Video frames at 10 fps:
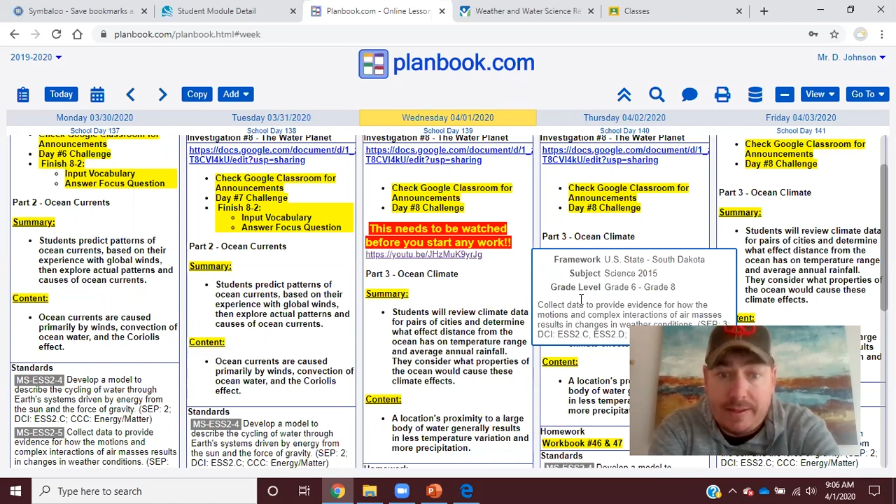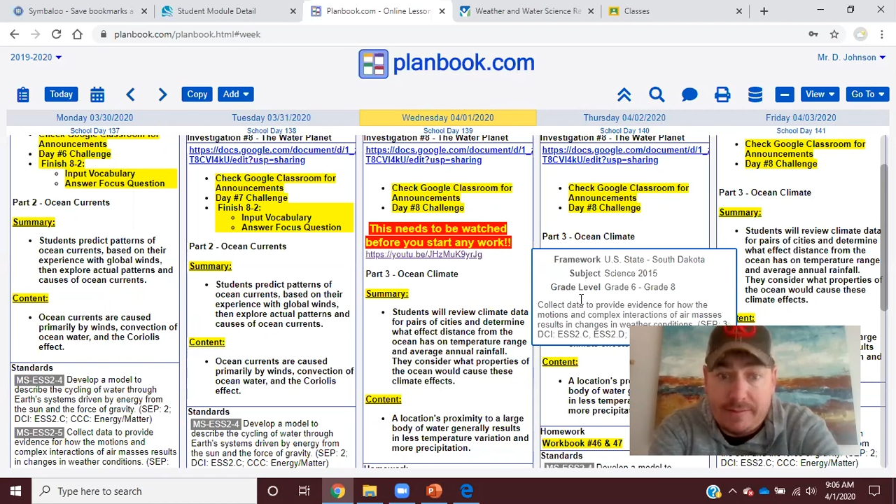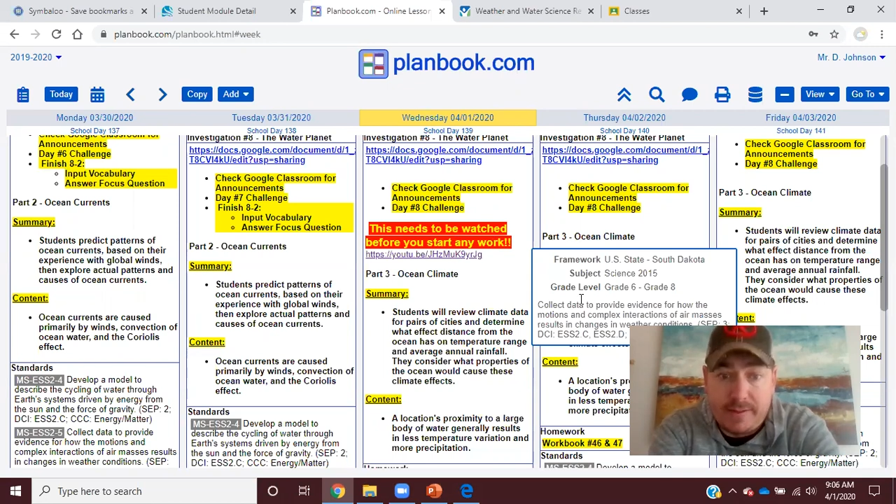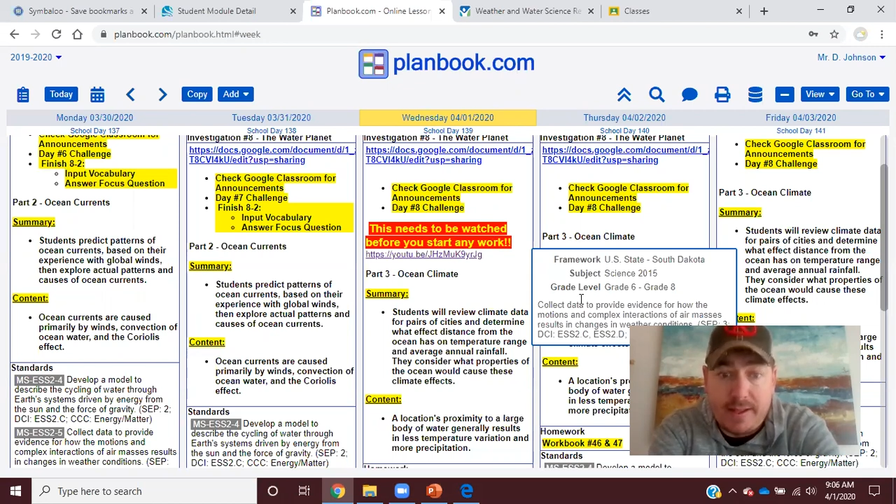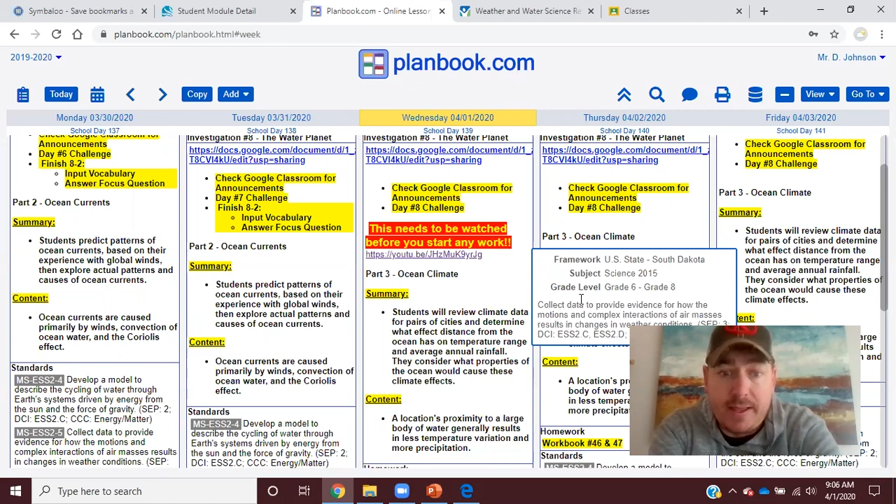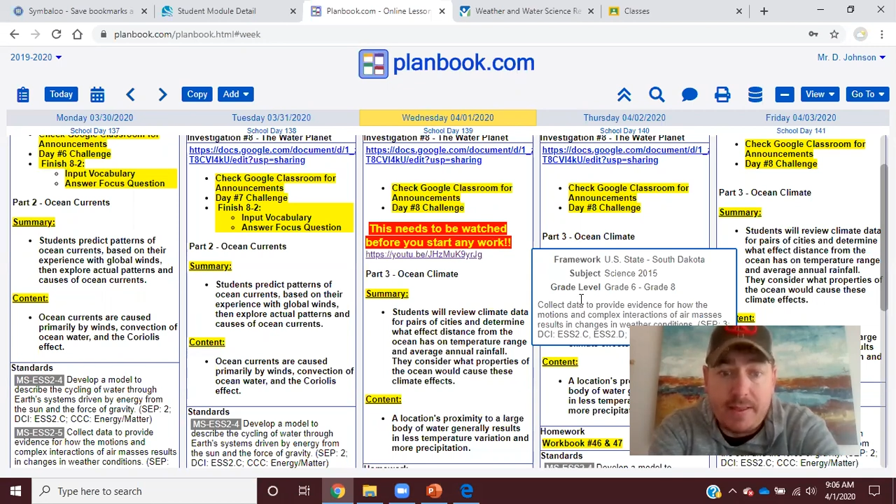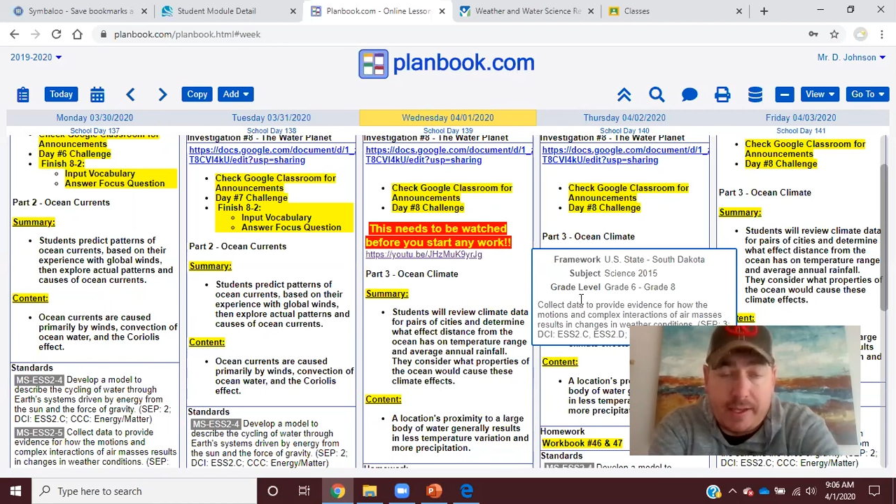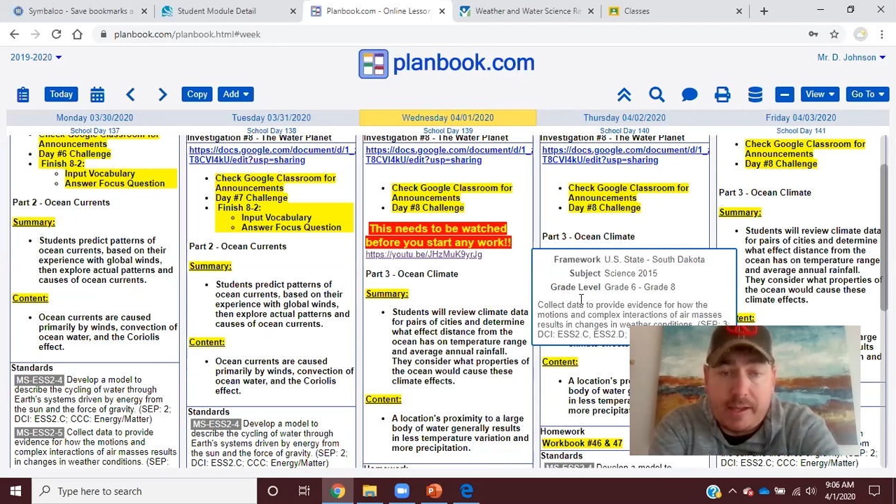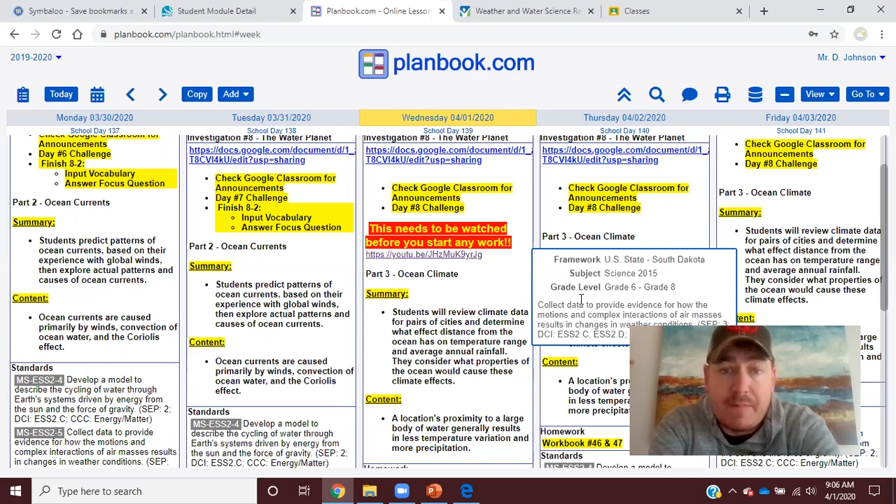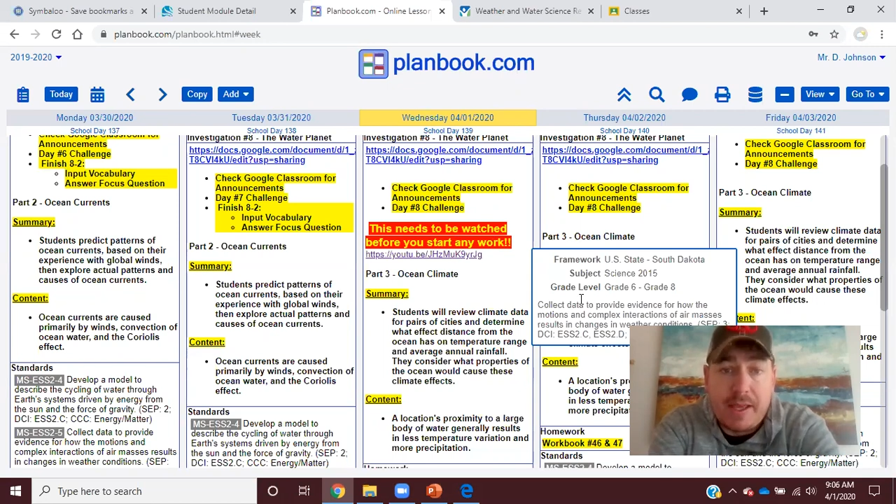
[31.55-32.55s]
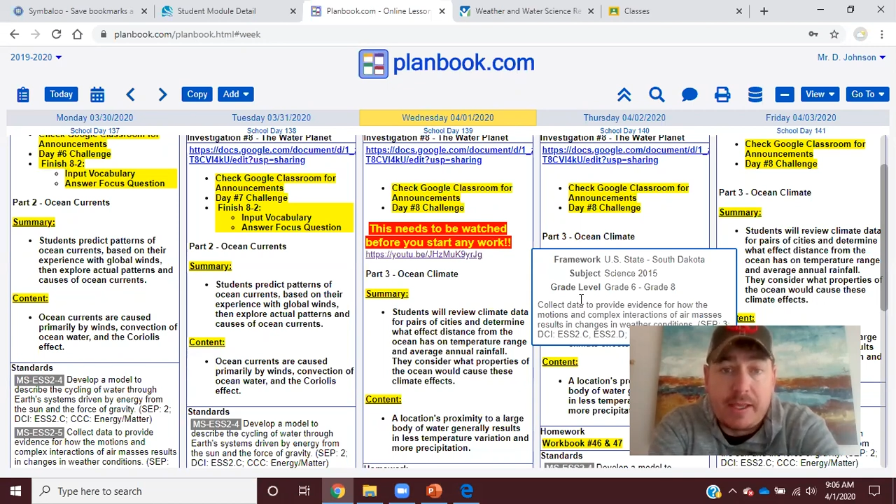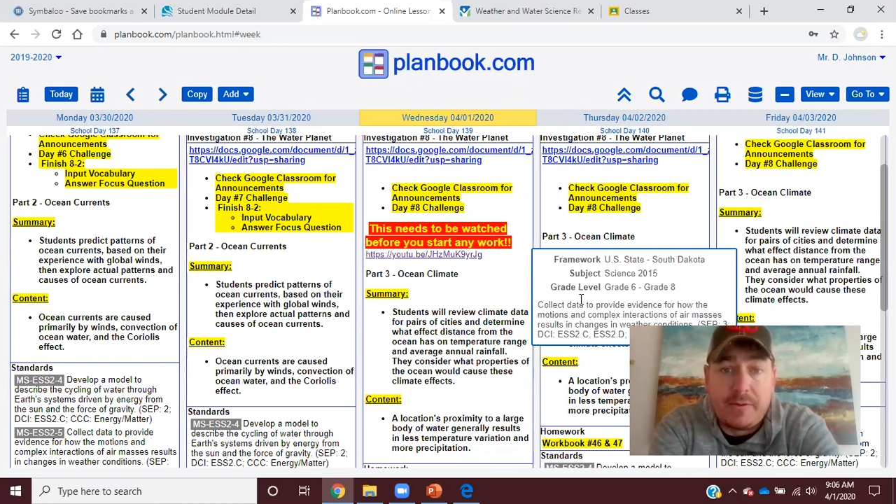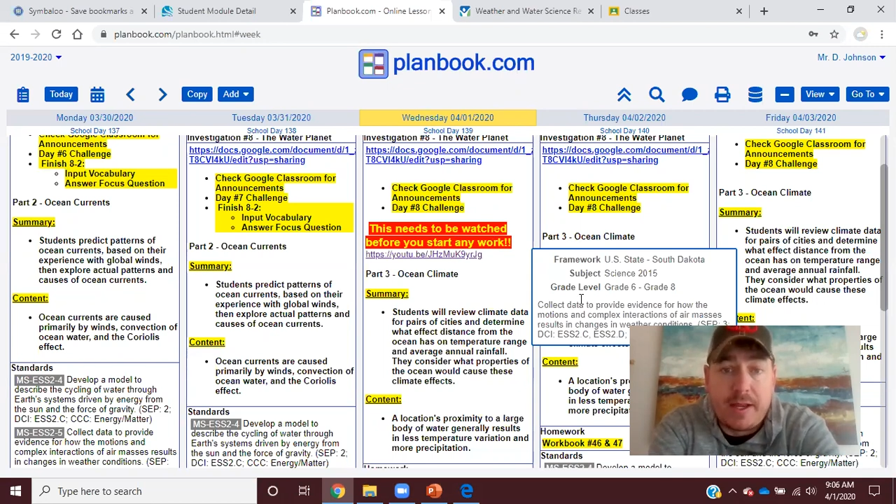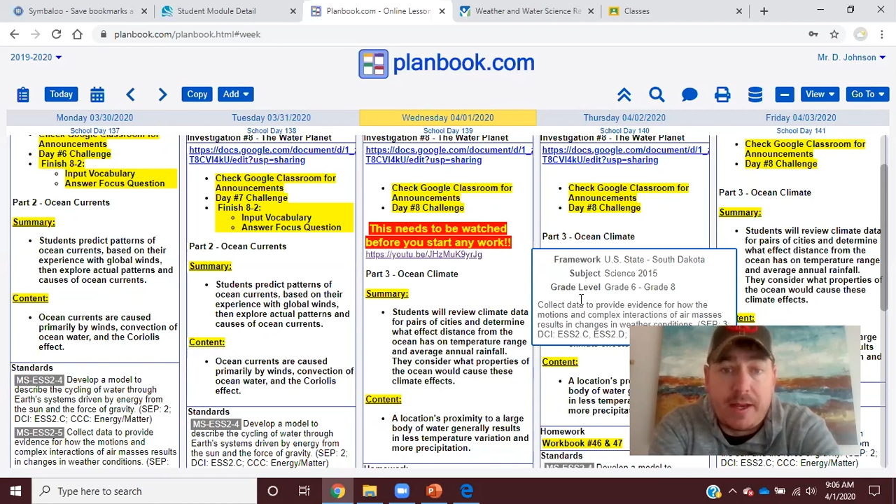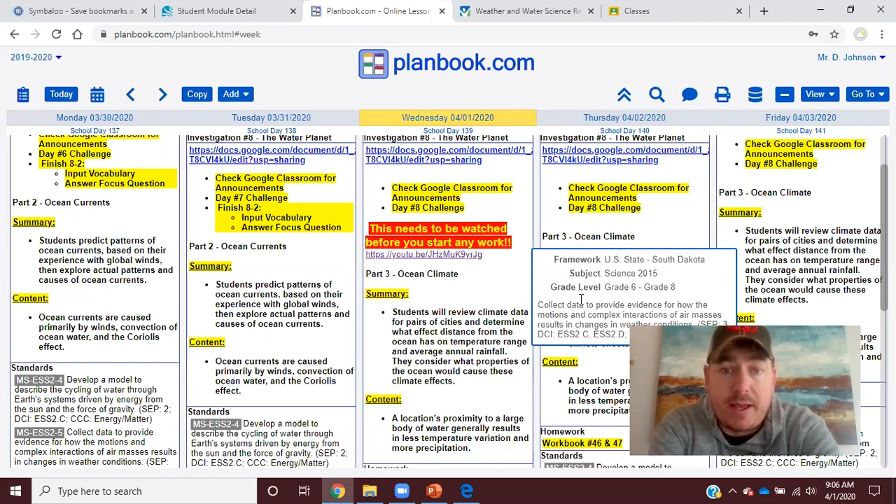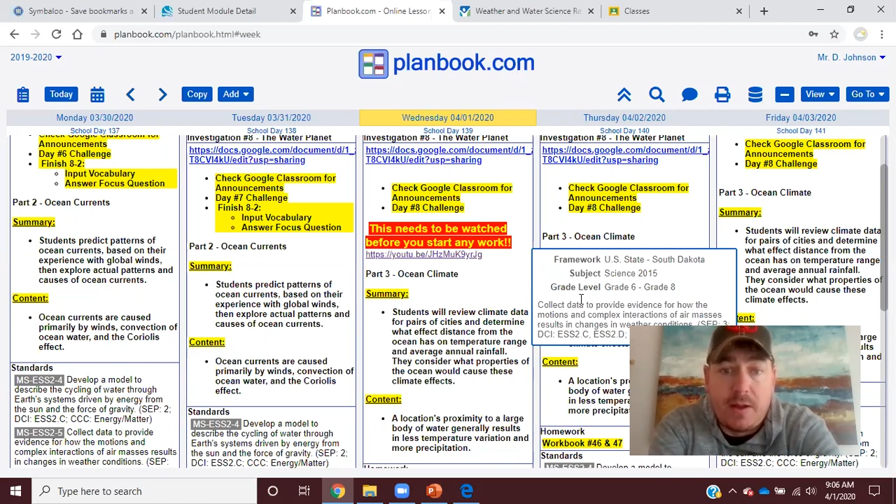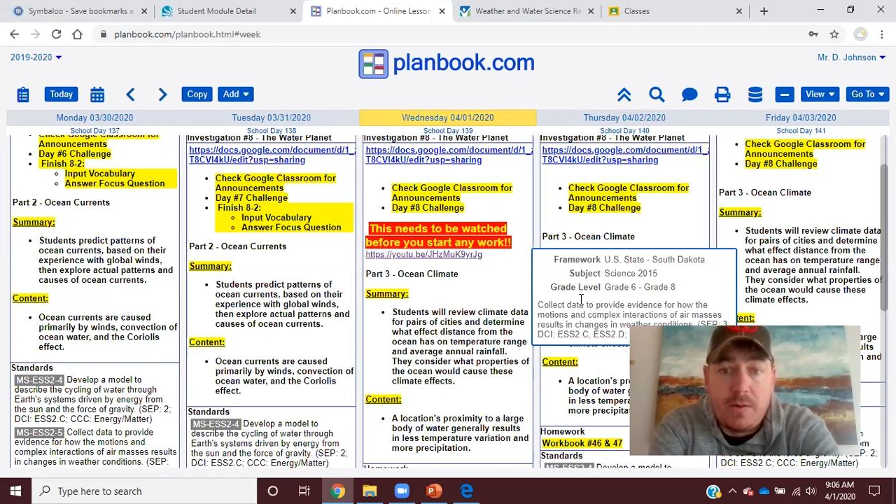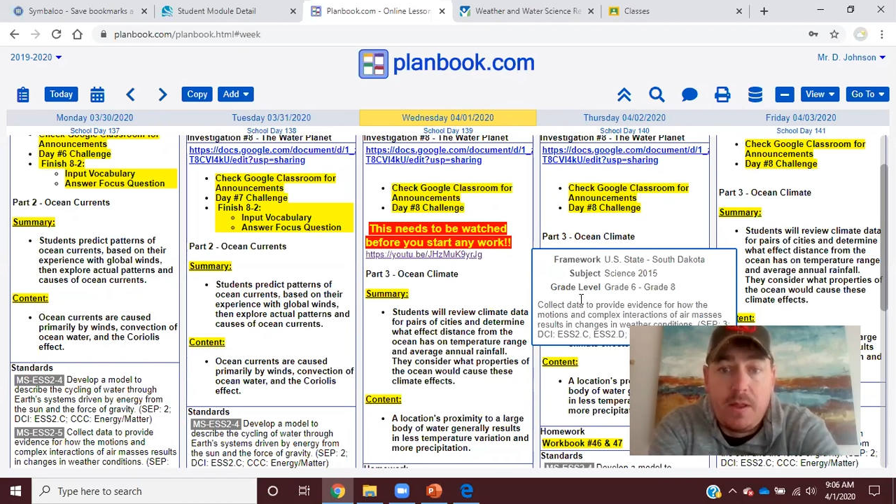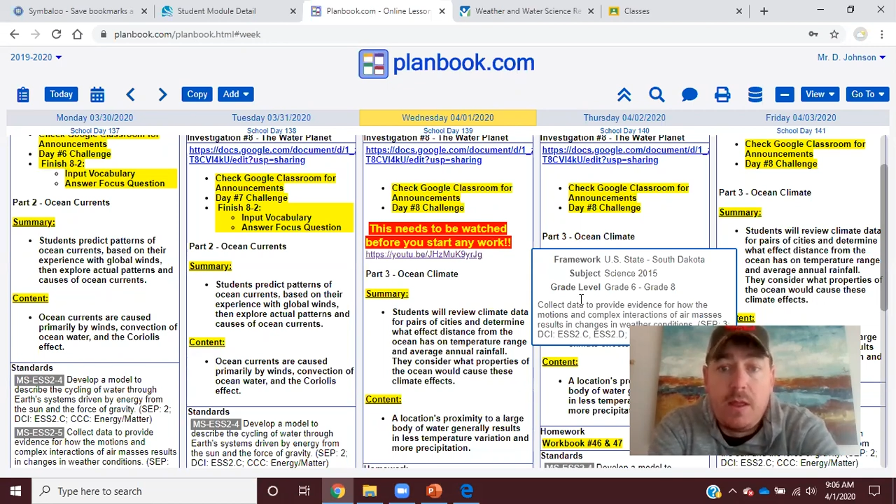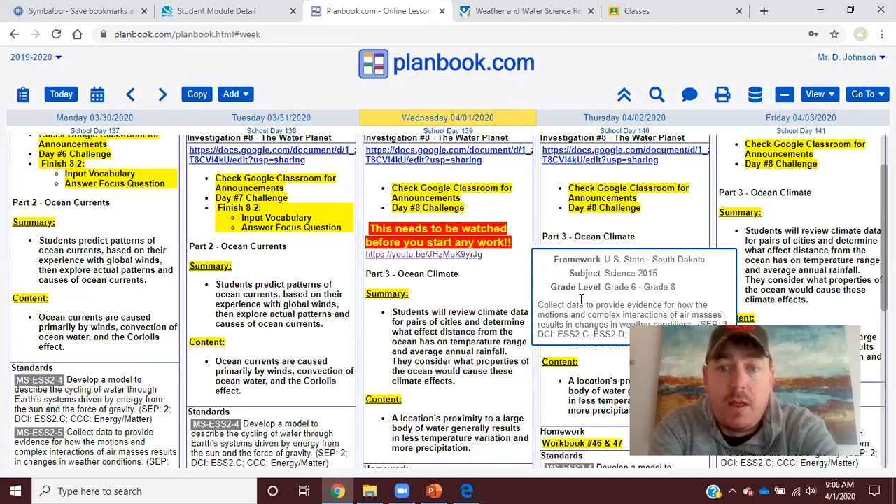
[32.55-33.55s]
like today, like I'm making right
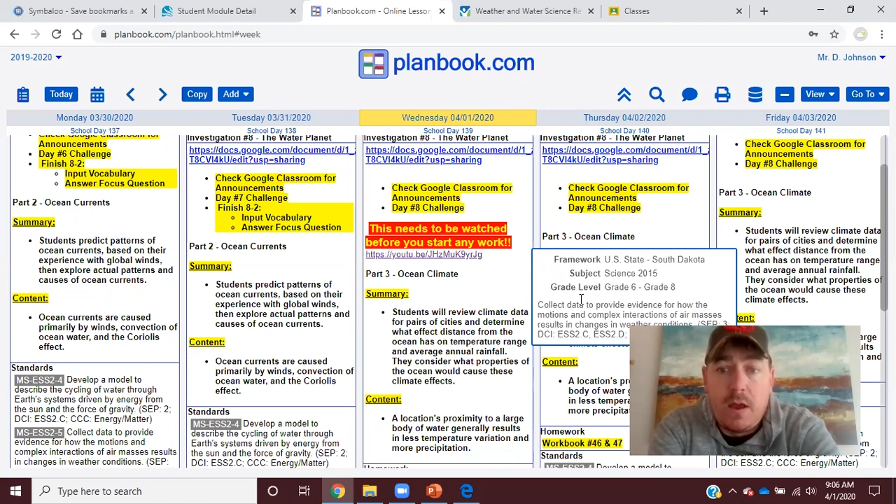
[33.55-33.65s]
now,